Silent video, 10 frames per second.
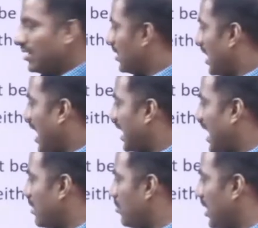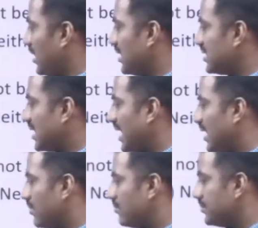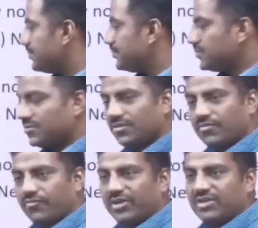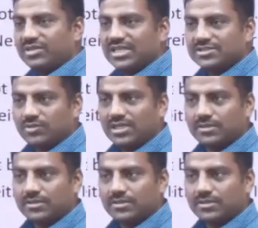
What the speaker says: I can bring this and fit with this one.